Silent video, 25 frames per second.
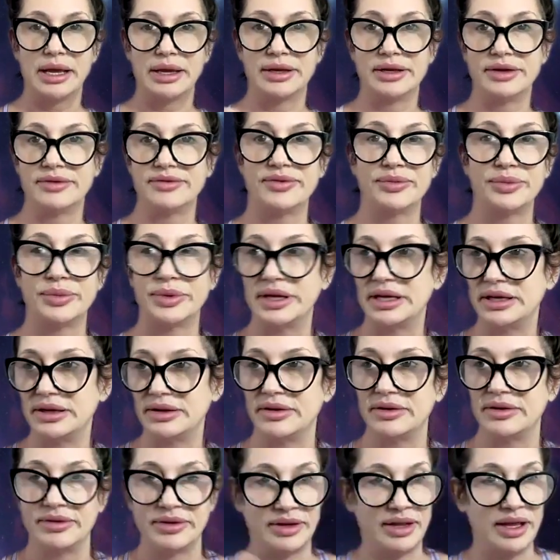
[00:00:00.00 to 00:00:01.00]
And if
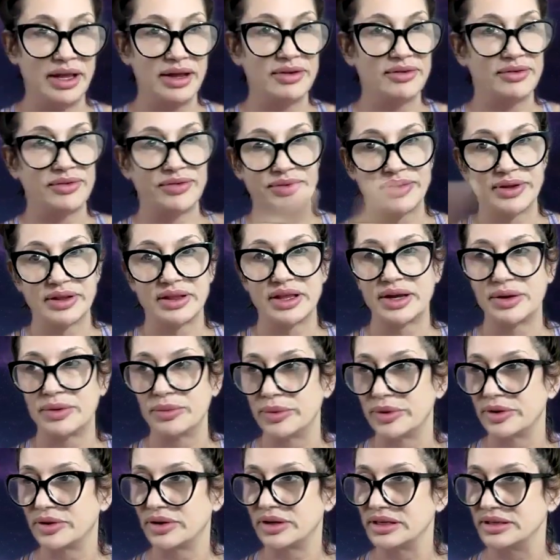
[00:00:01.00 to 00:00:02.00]
we, again, feel like
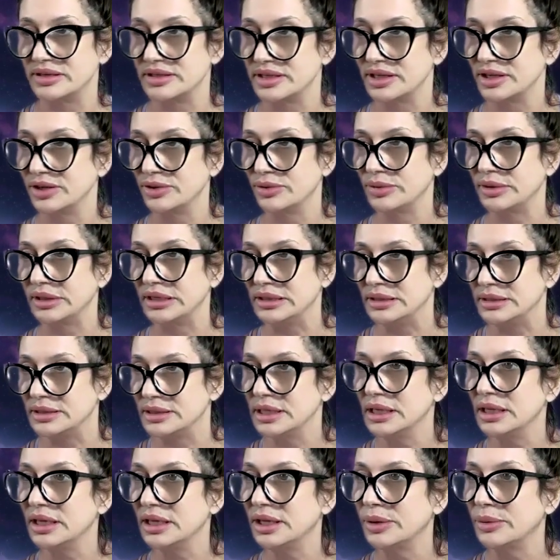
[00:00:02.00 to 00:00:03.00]
we're continually
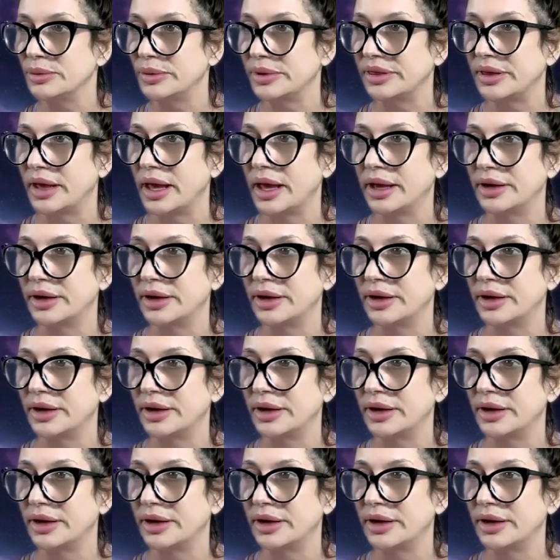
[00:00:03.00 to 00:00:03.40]
dealing with